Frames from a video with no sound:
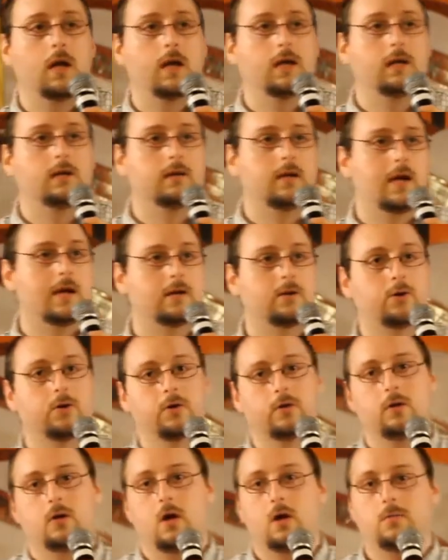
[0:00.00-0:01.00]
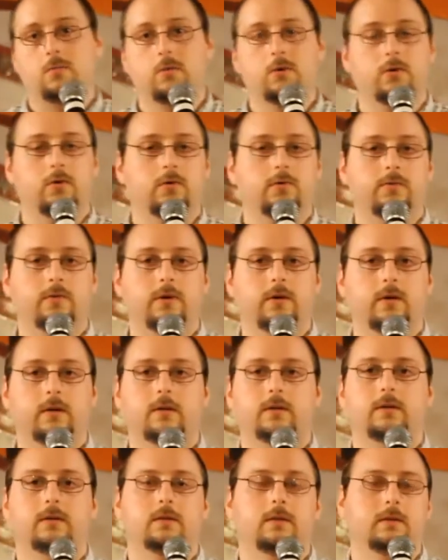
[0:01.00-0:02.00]
And I could not move.
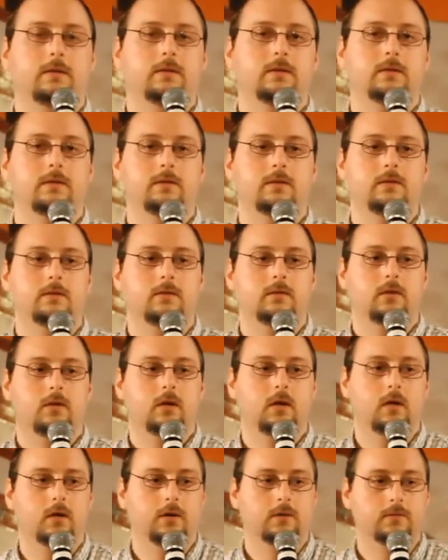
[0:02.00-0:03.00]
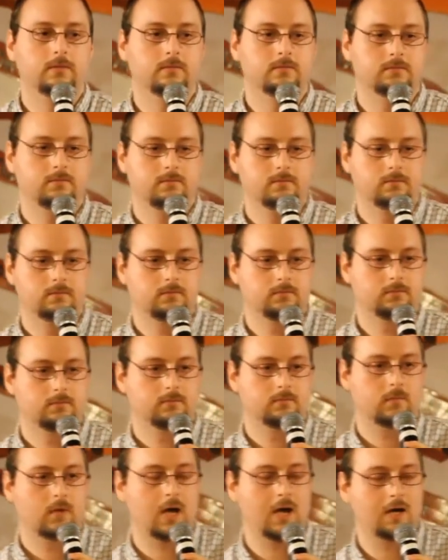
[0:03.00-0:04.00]
Um,
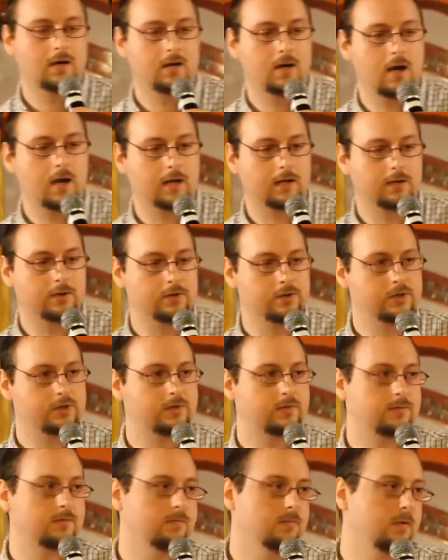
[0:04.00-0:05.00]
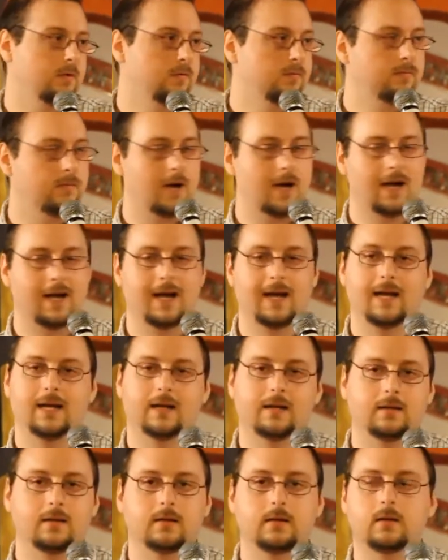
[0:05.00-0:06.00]
I, I could just move my
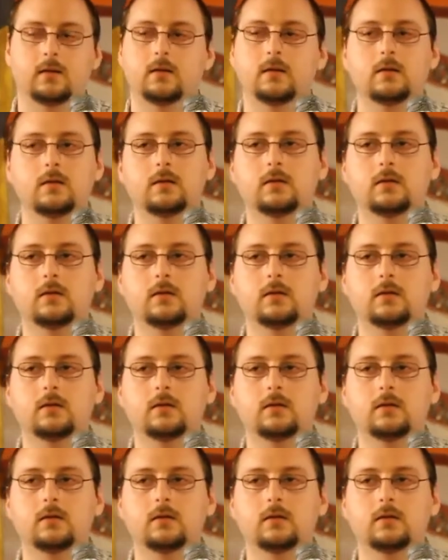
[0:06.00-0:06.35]
head,